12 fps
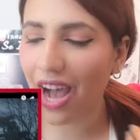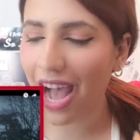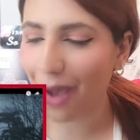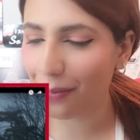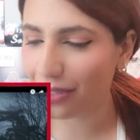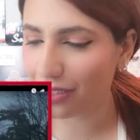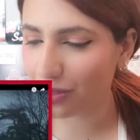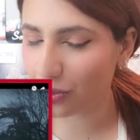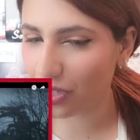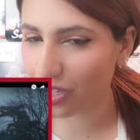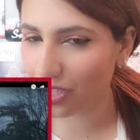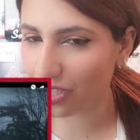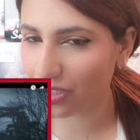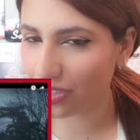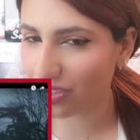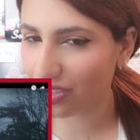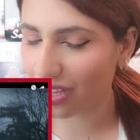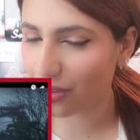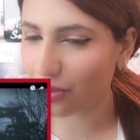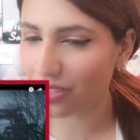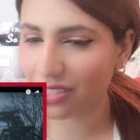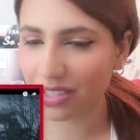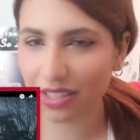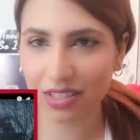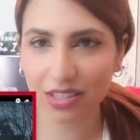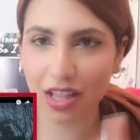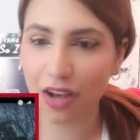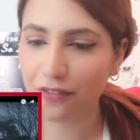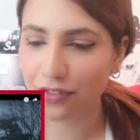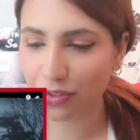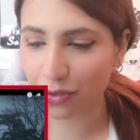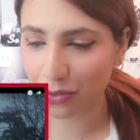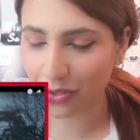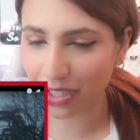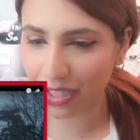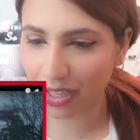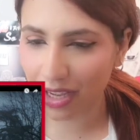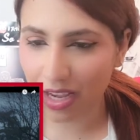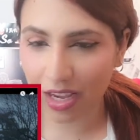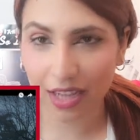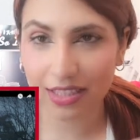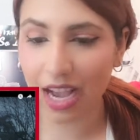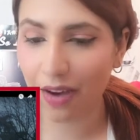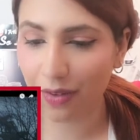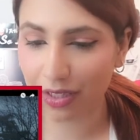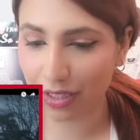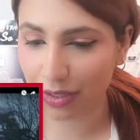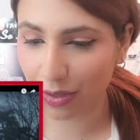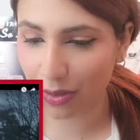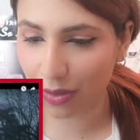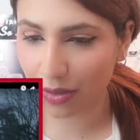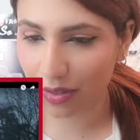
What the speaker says: happened to her? Like, what's this love story? Because I want to know.